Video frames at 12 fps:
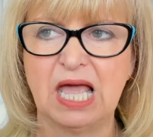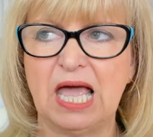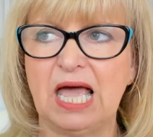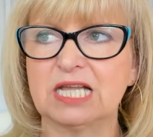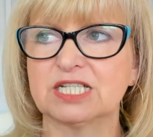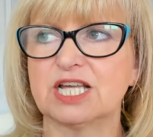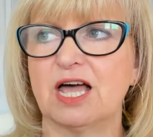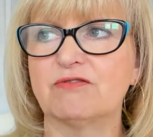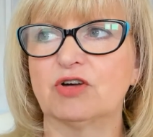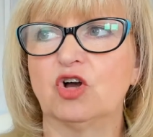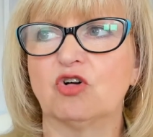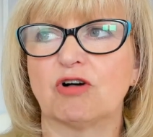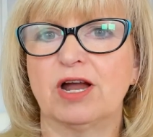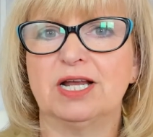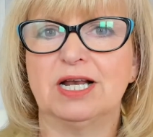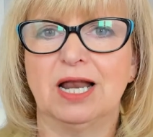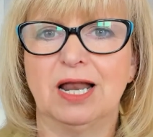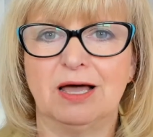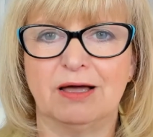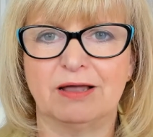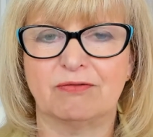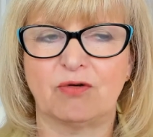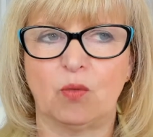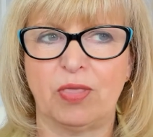And to have a great
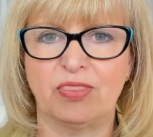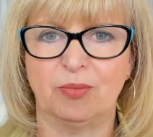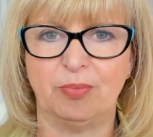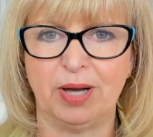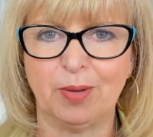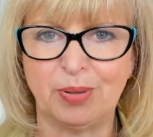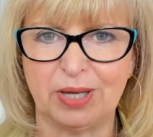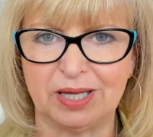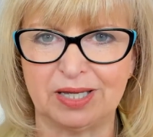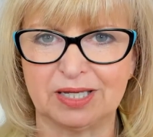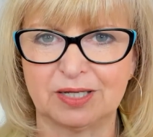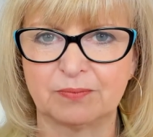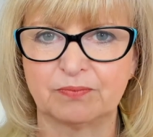life with the puppy,